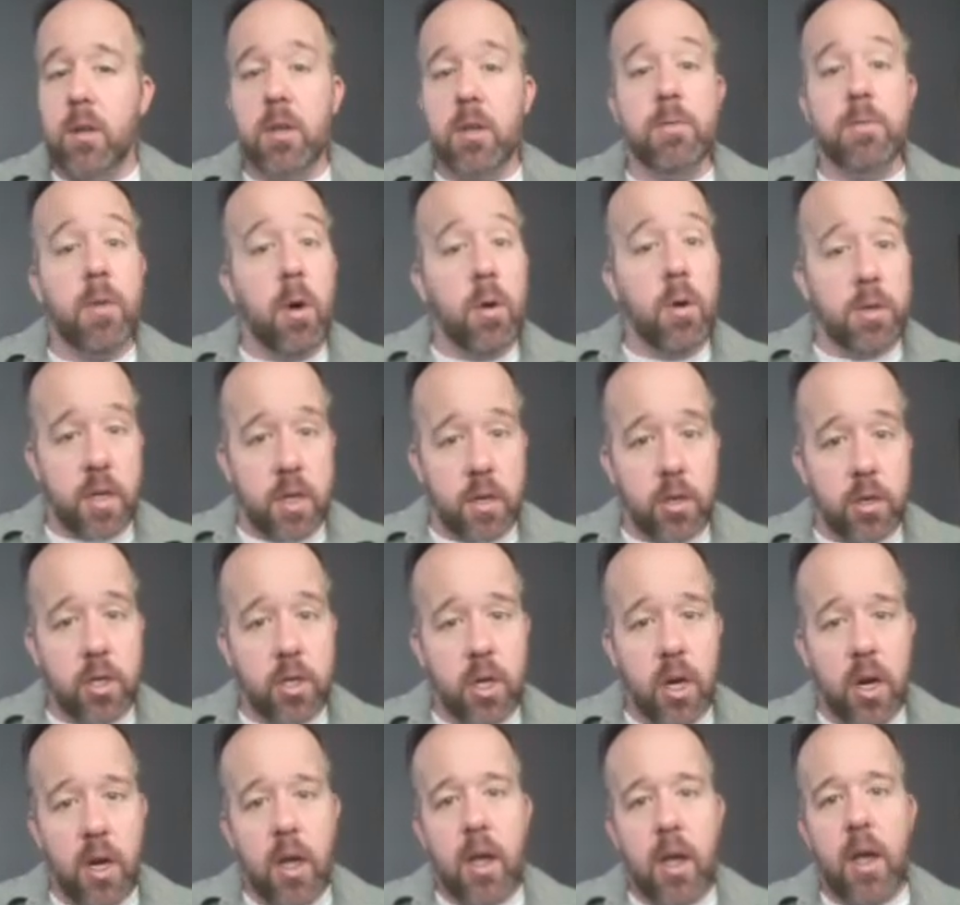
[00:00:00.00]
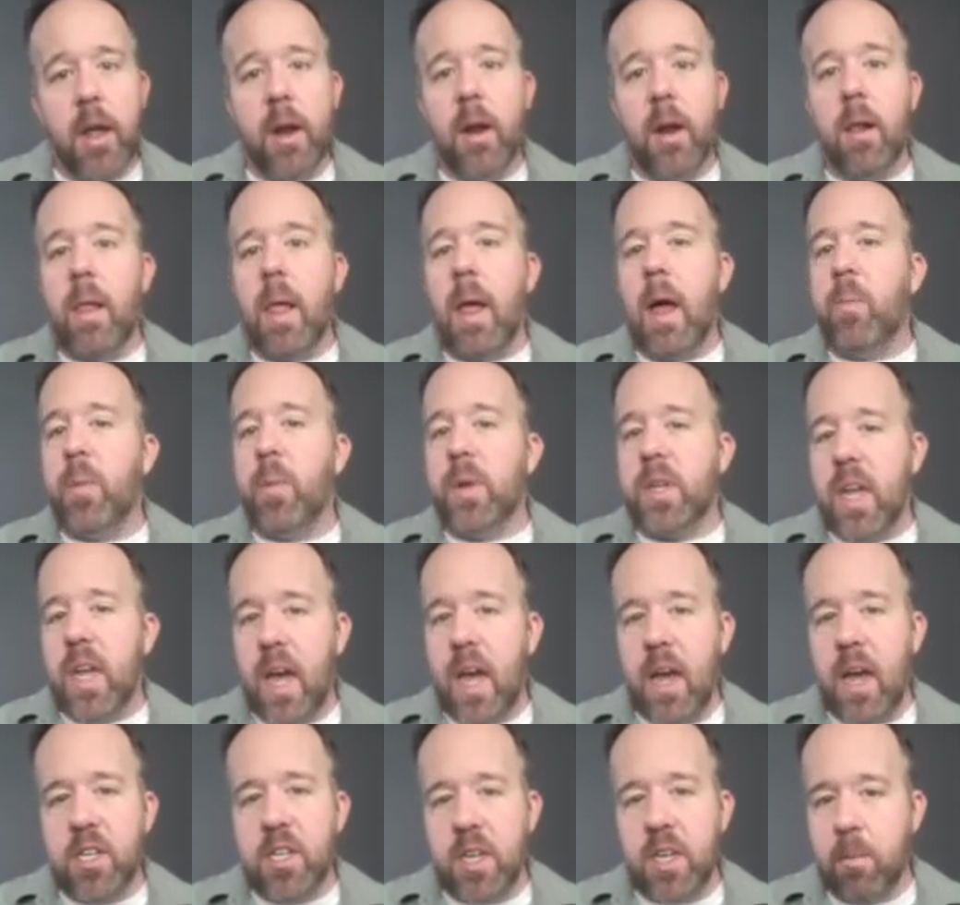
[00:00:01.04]
voltage and allow
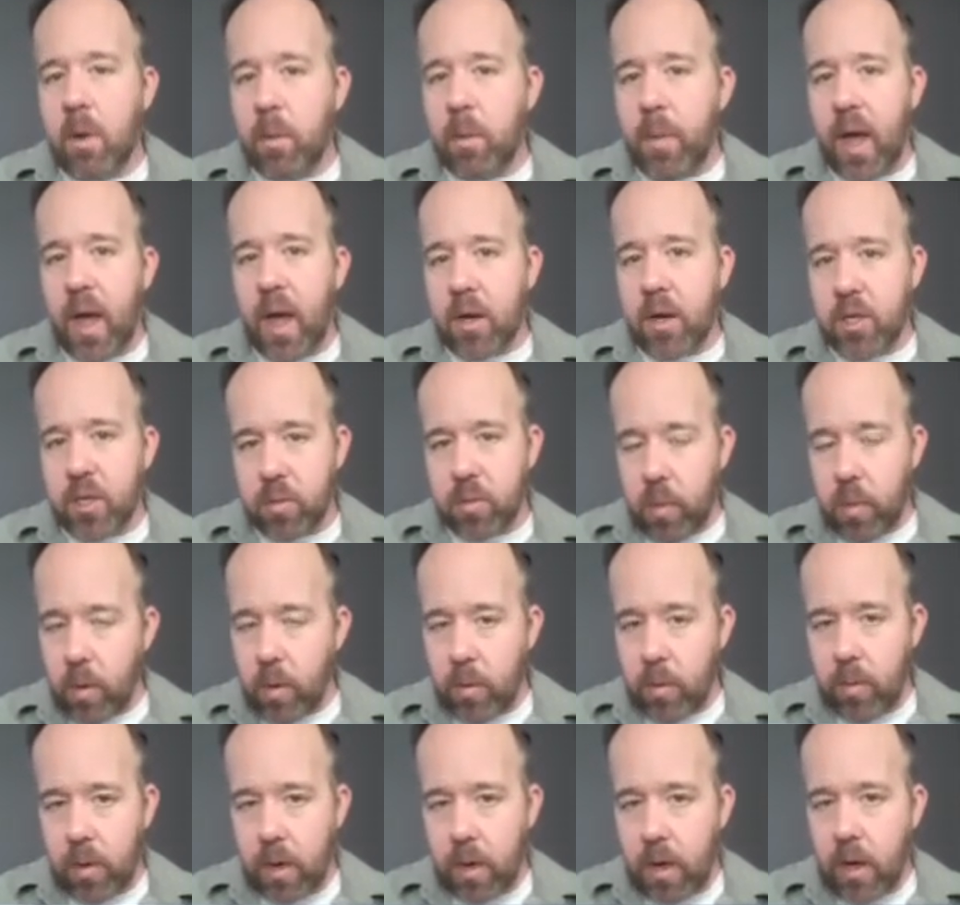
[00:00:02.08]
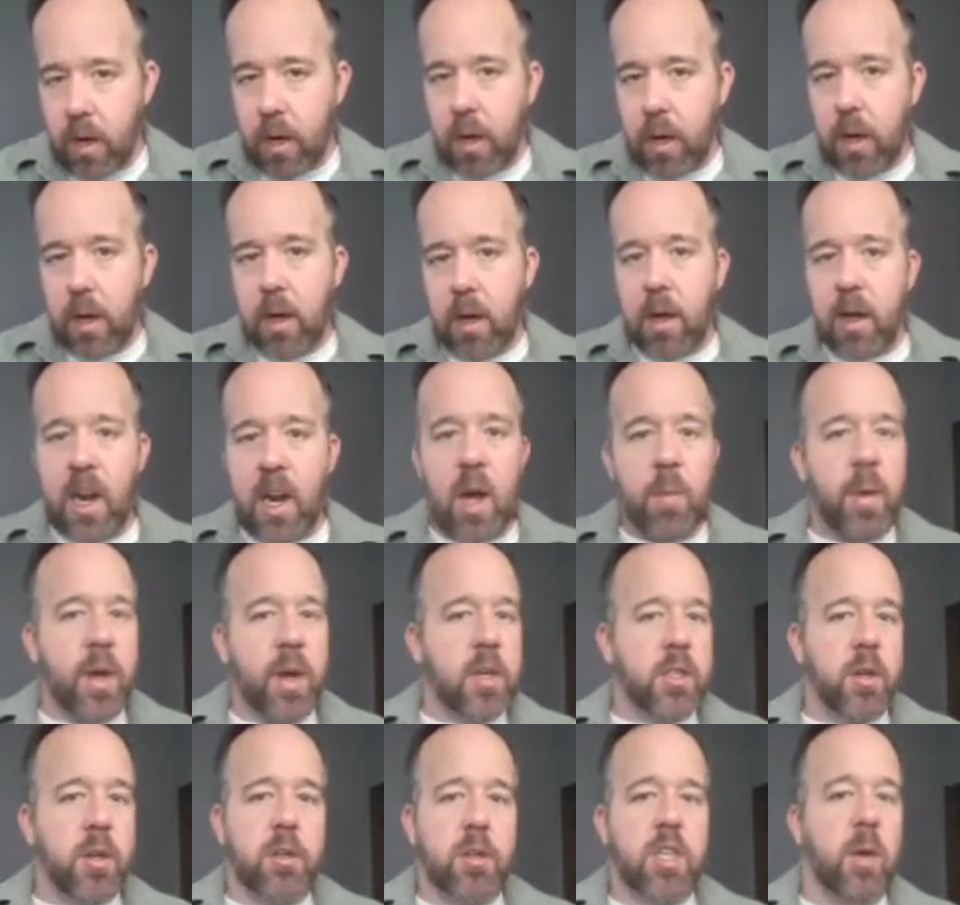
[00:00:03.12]
potassium to pass through. Now, because
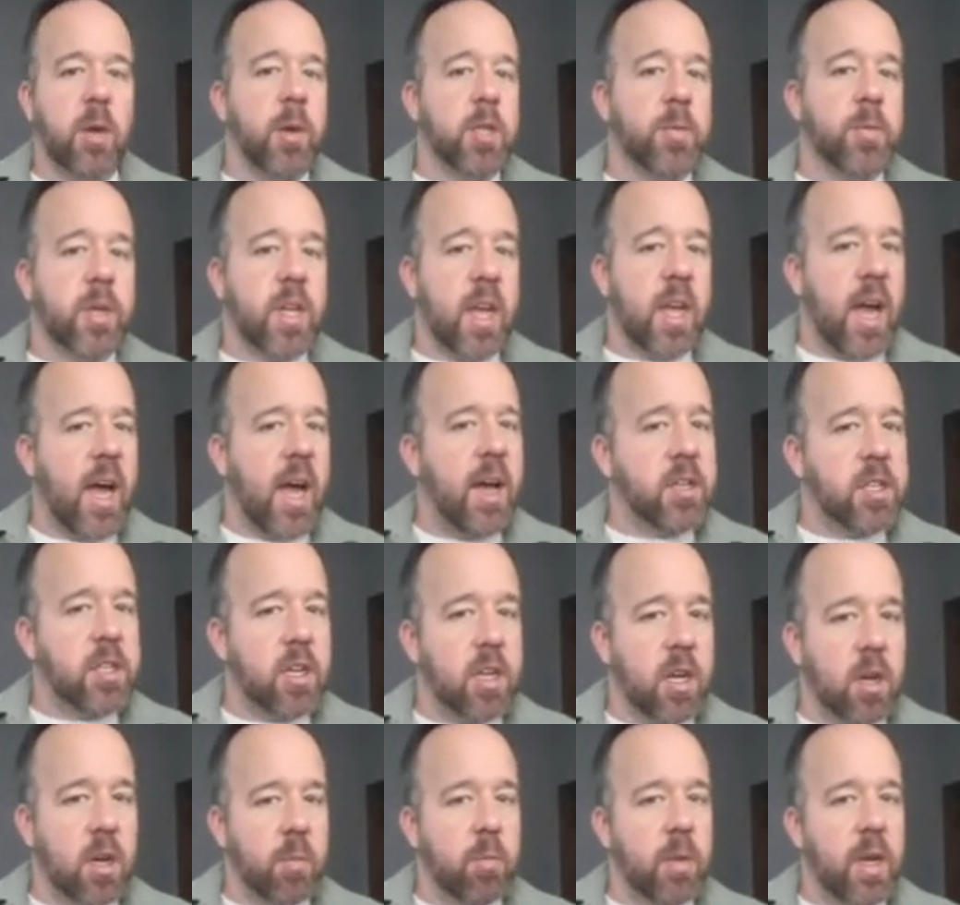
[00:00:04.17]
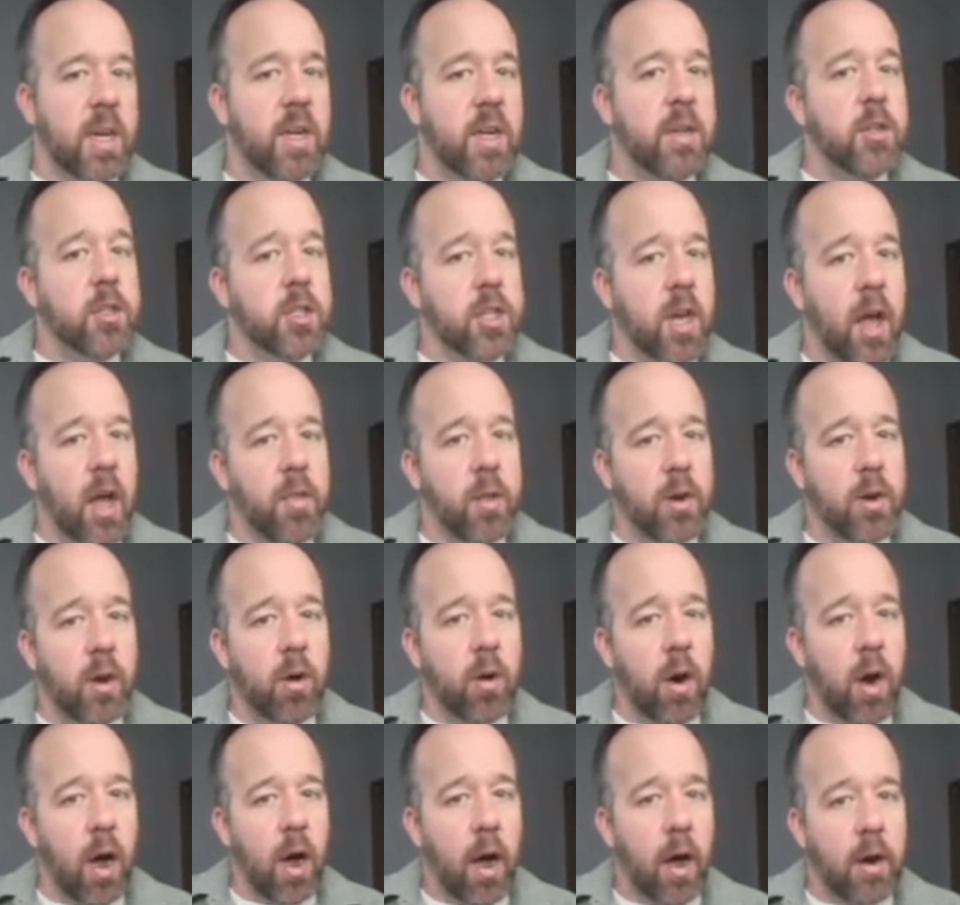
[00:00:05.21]
there's so much potassium inside the
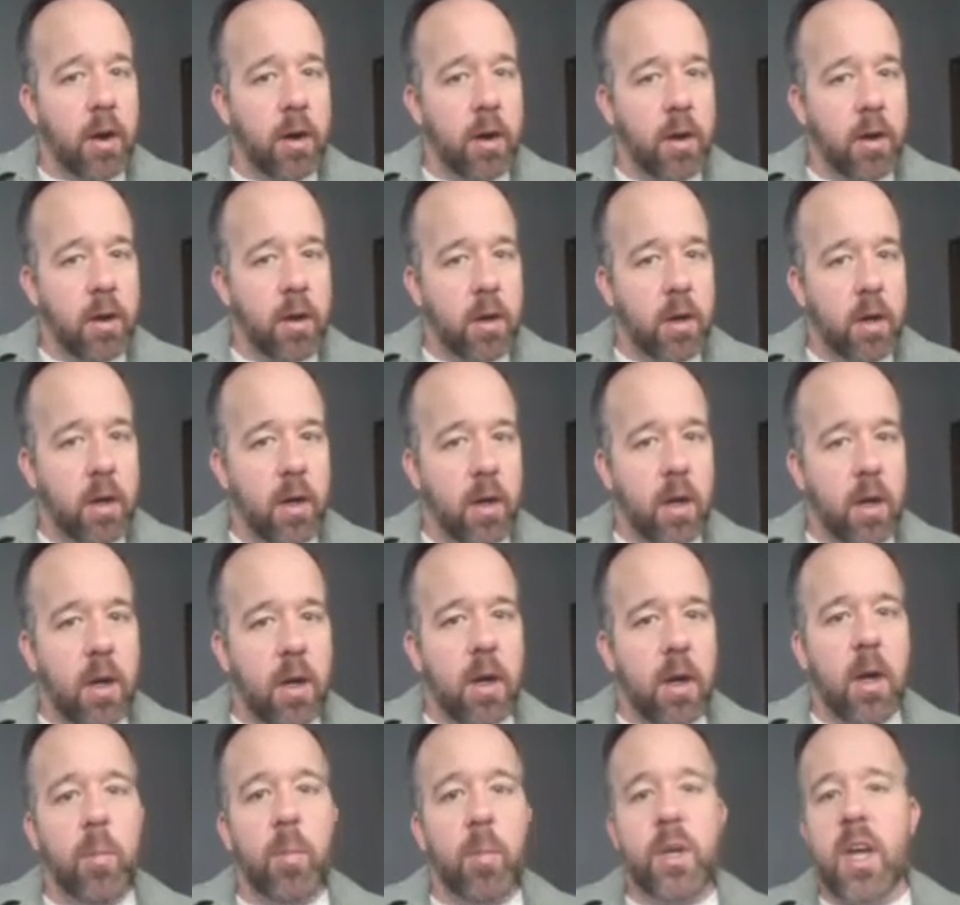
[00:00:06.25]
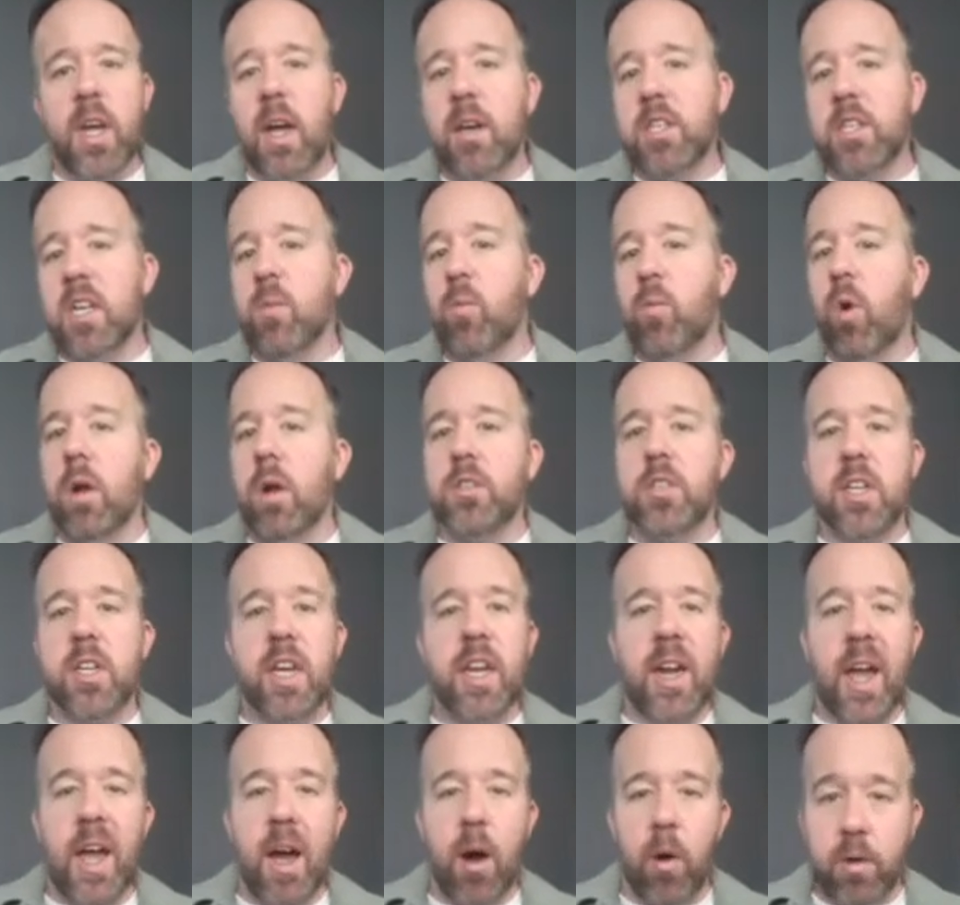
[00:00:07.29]
neuron, potassium wants to get
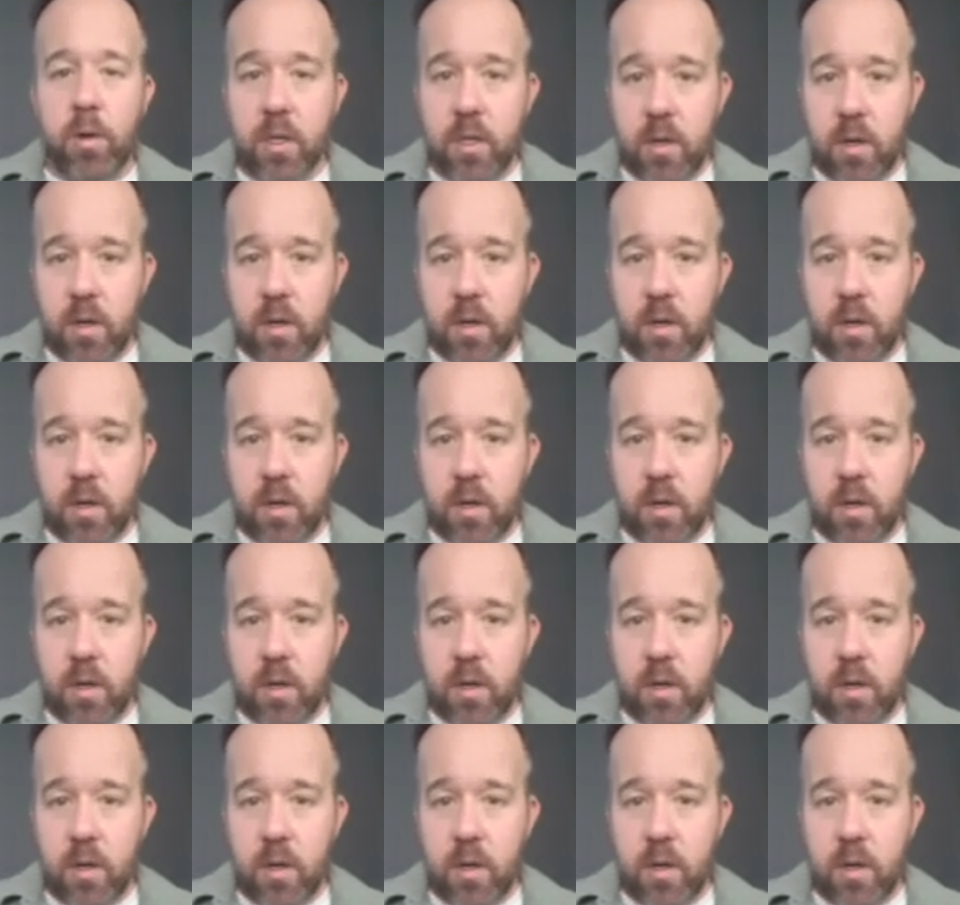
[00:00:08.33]
out.